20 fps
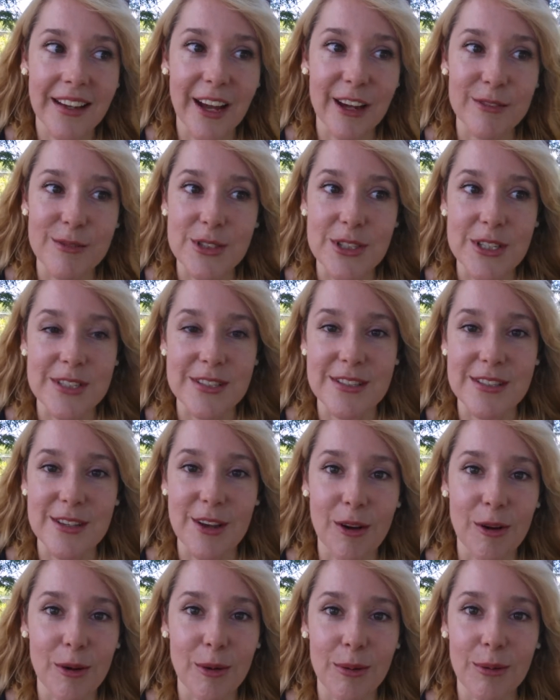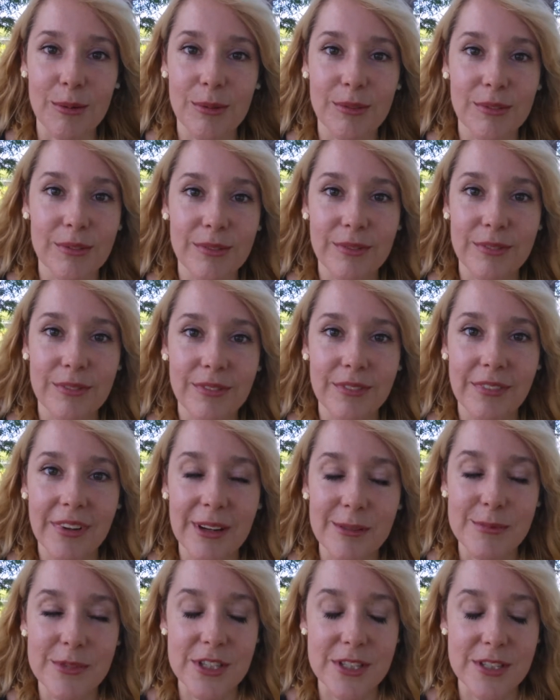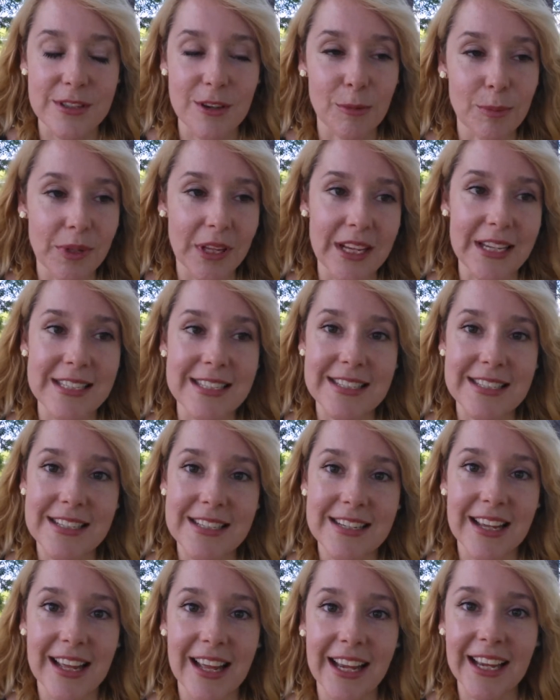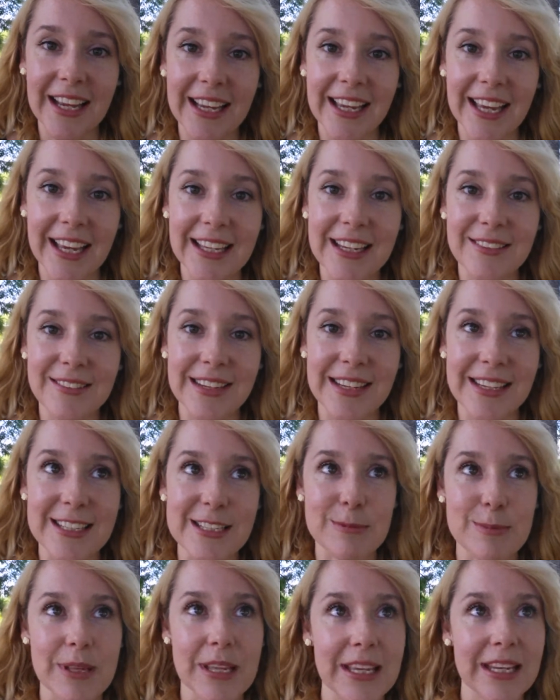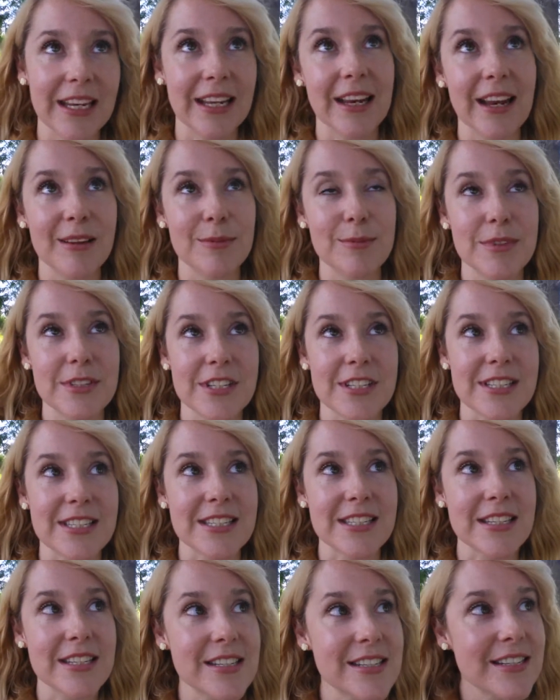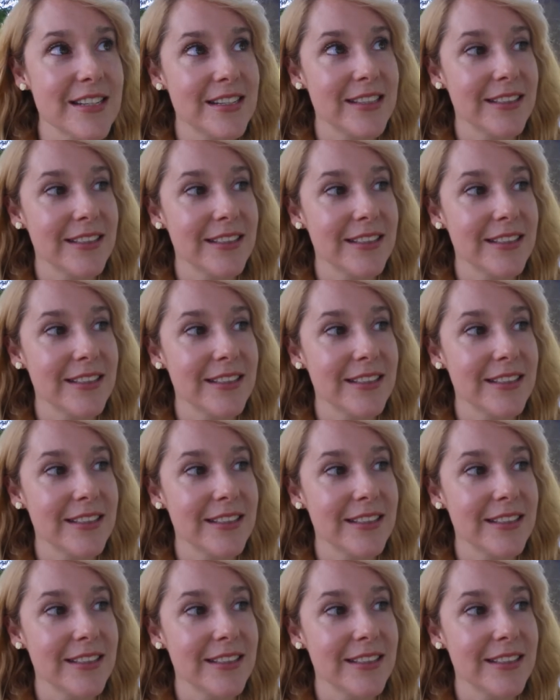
I'm just so, I'm just so blessed. Like, I can't even explain it. I'm just,